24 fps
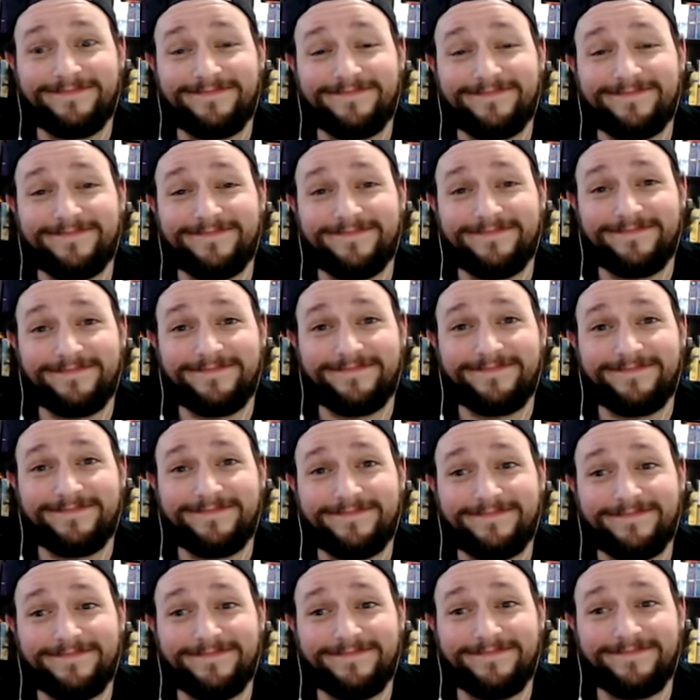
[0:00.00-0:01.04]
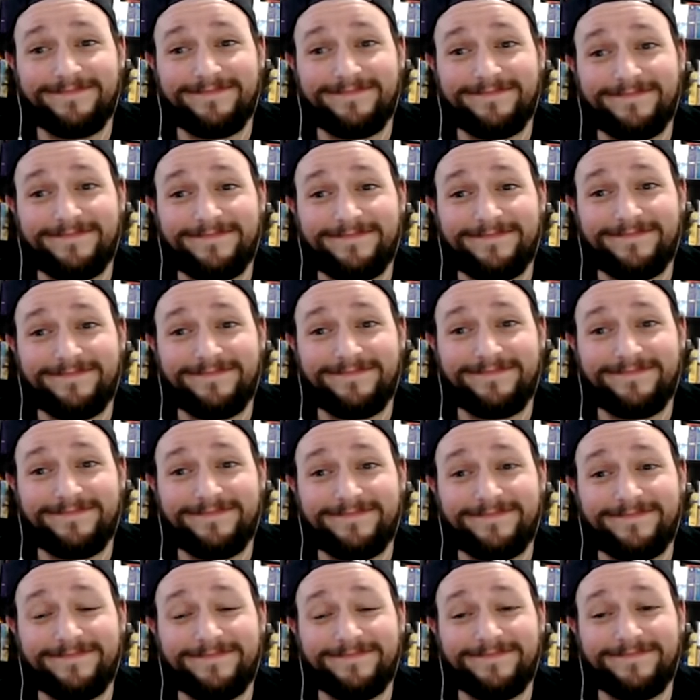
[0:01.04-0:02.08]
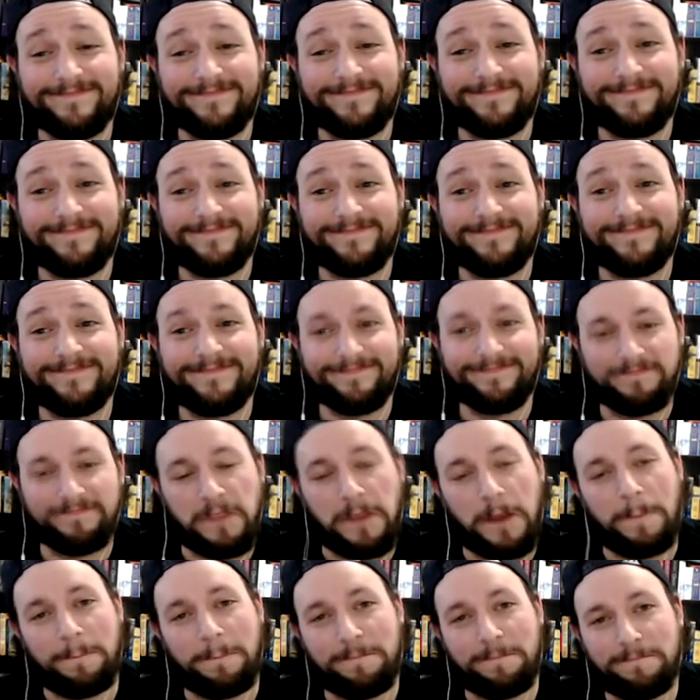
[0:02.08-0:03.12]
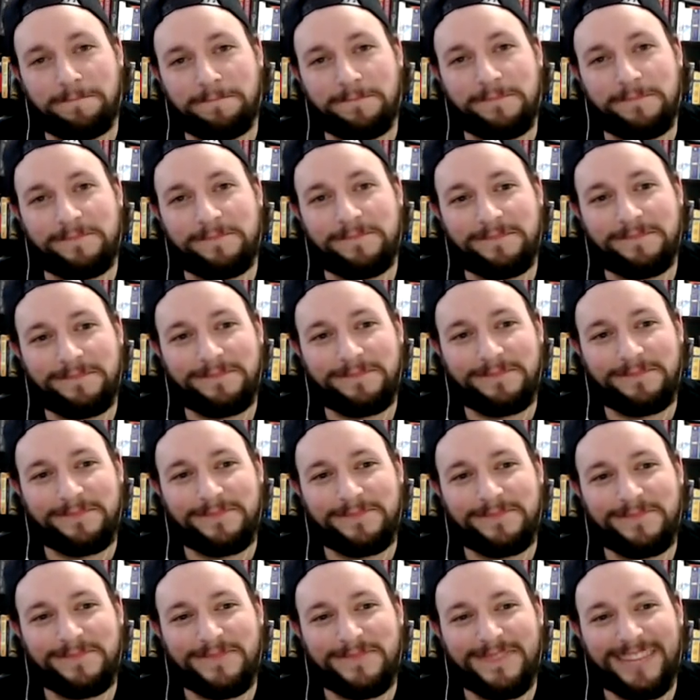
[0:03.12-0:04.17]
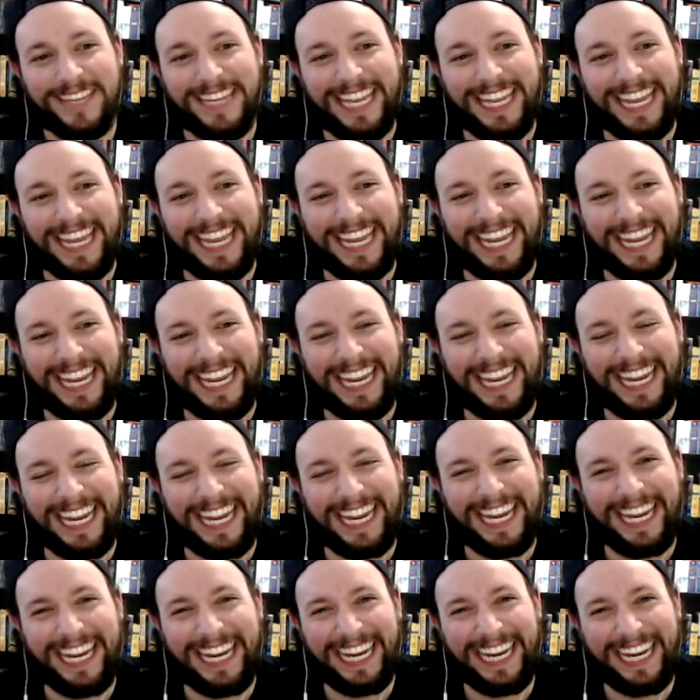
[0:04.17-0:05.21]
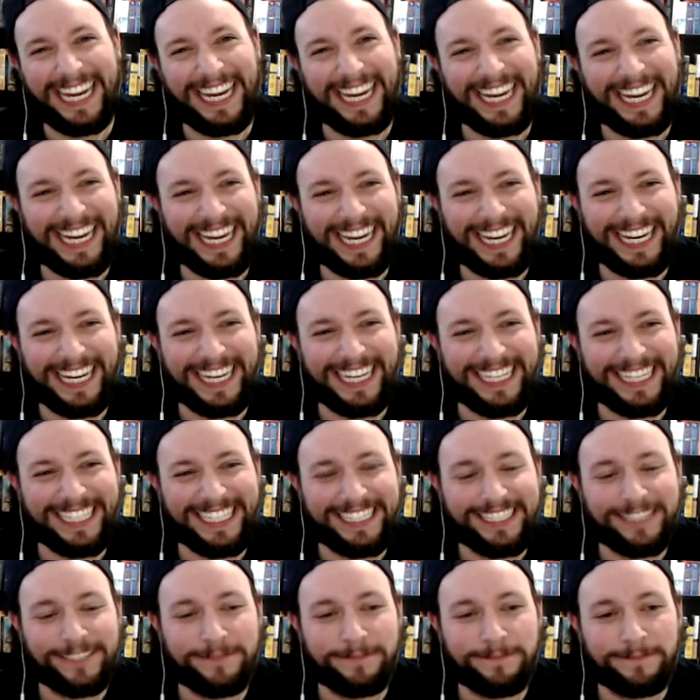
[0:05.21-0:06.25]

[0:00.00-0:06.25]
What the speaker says: [no speech]